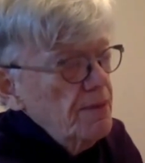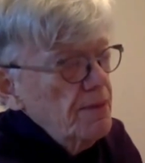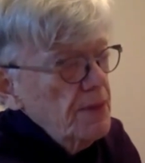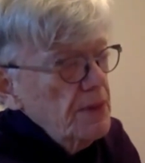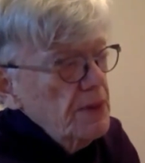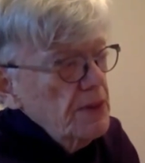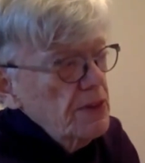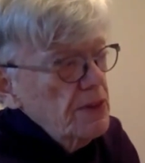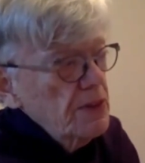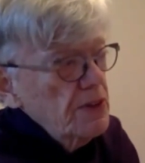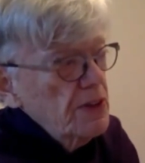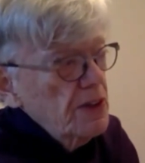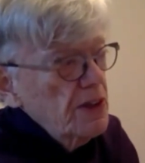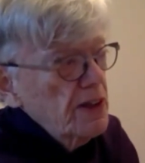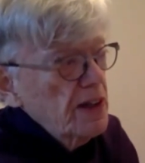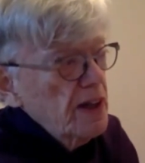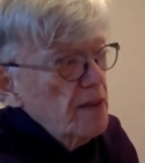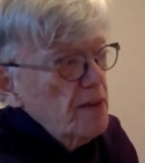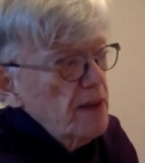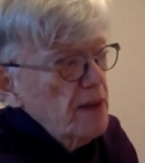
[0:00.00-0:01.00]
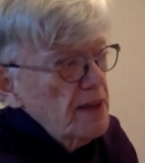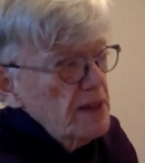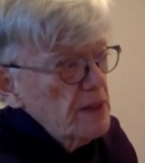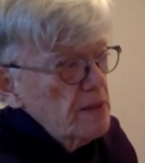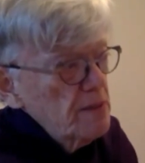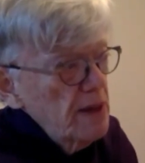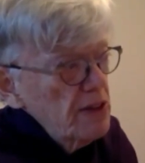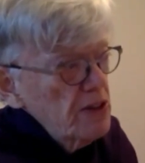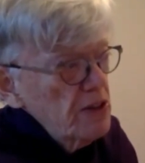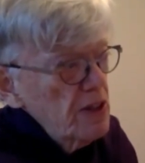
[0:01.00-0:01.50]
So dark out, and
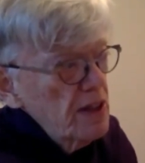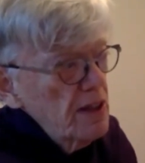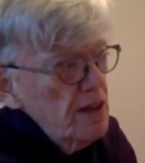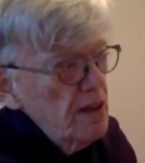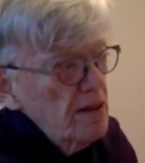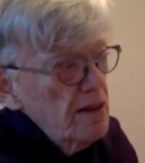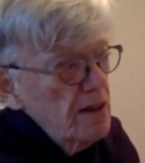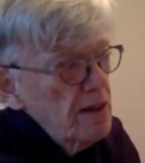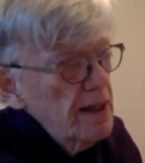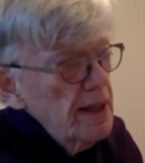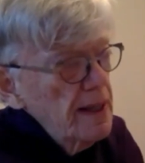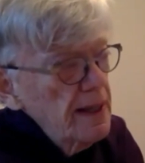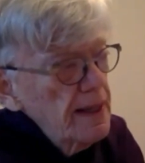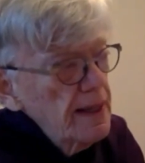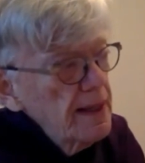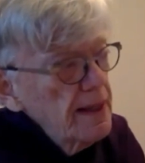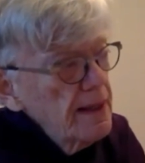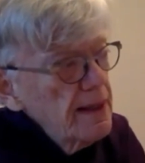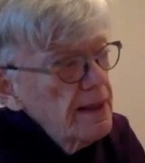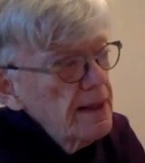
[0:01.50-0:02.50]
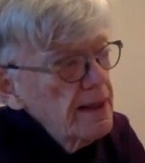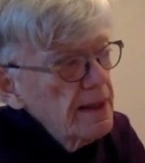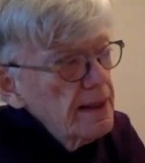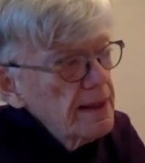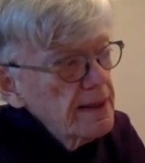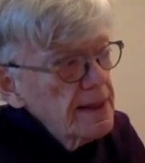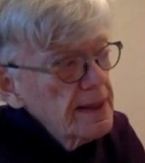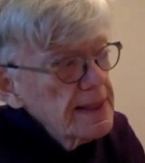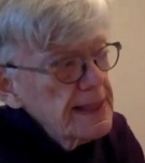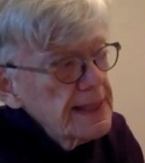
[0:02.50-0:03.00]
especially on
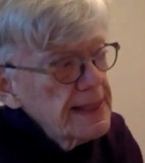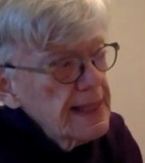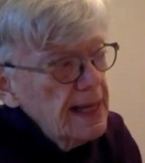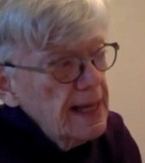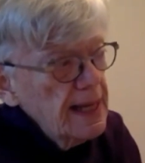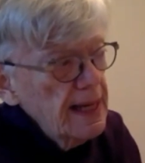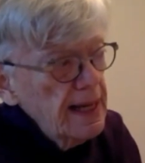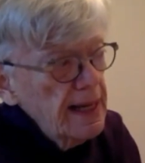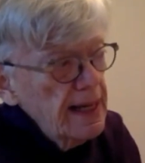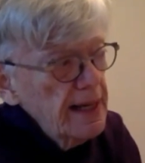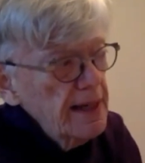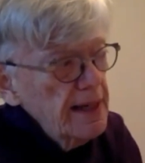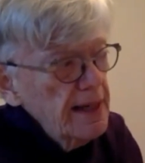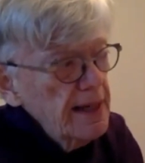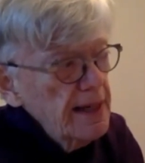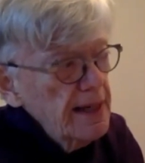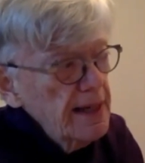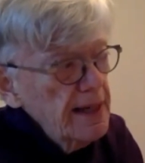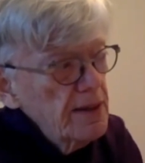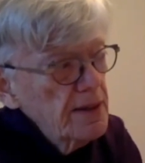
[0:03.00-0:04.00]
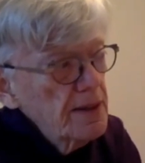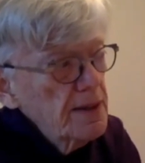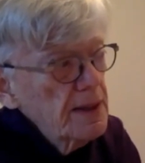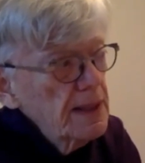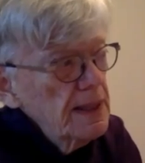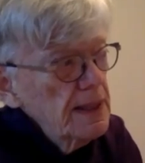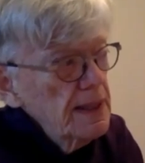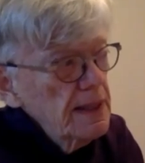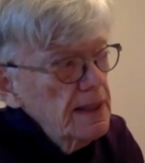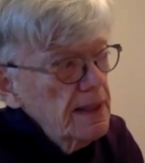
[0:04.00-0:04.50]
the side,
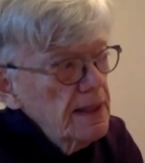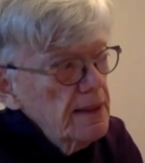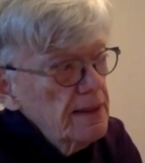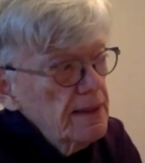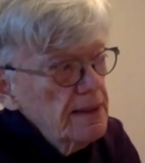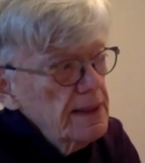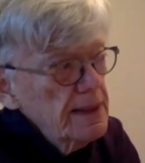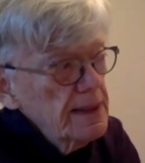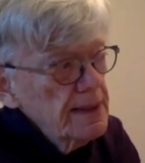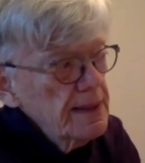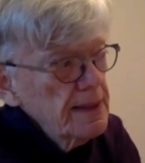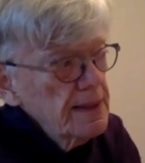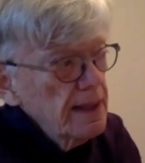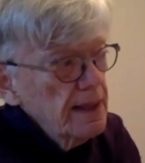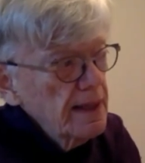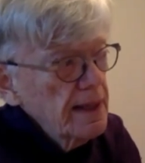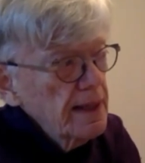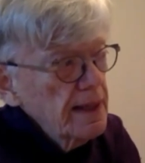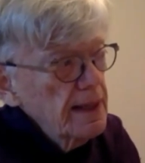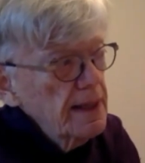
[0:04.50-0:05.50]
on this side.